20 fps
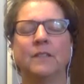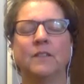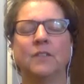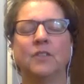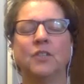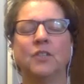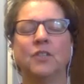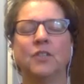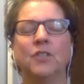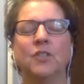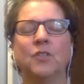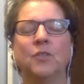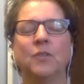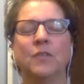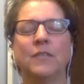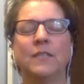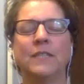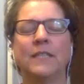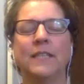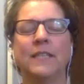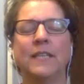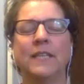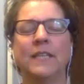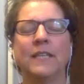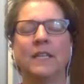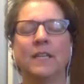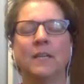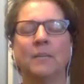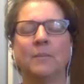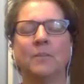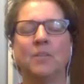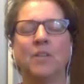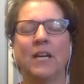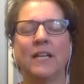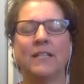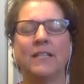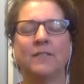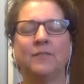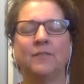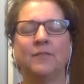Just noticing it in an
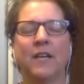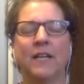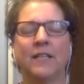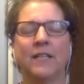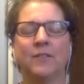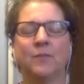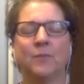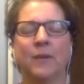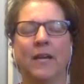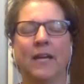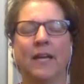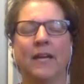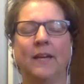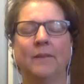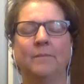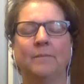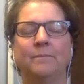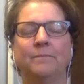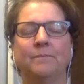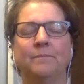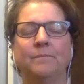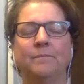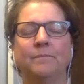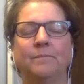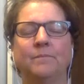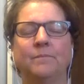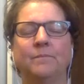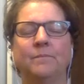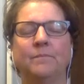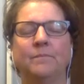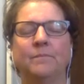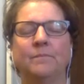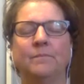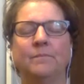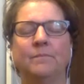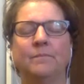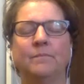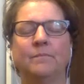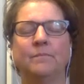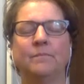objective kind of way,
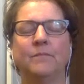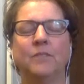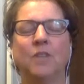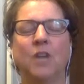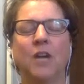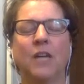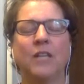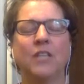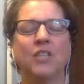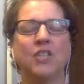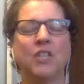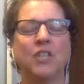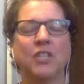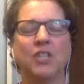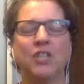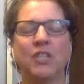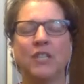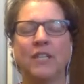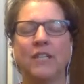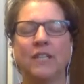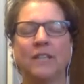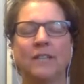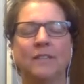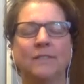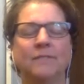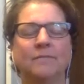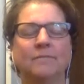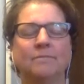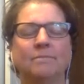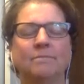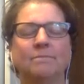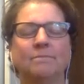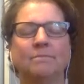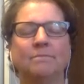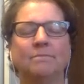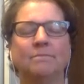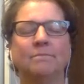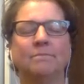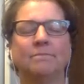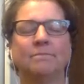not judging,
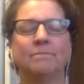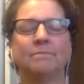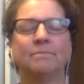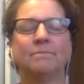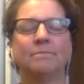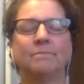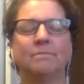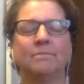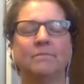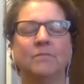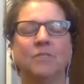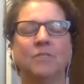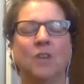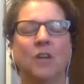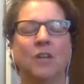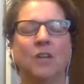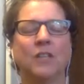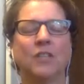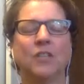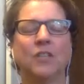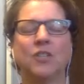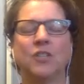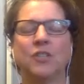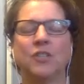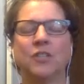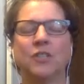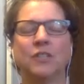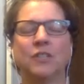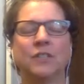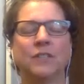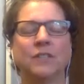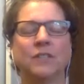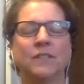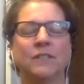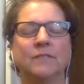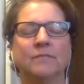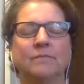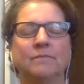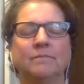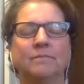not concerned,
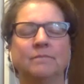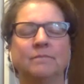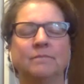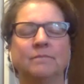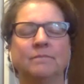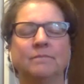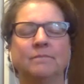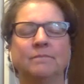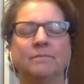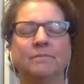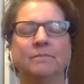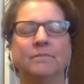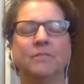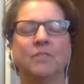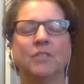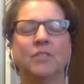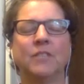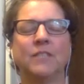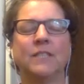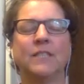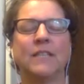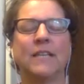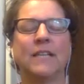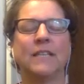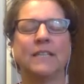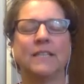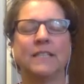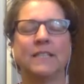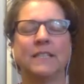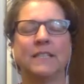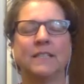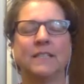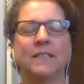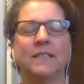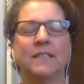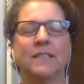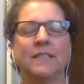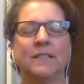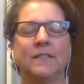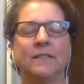just as it
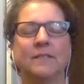is.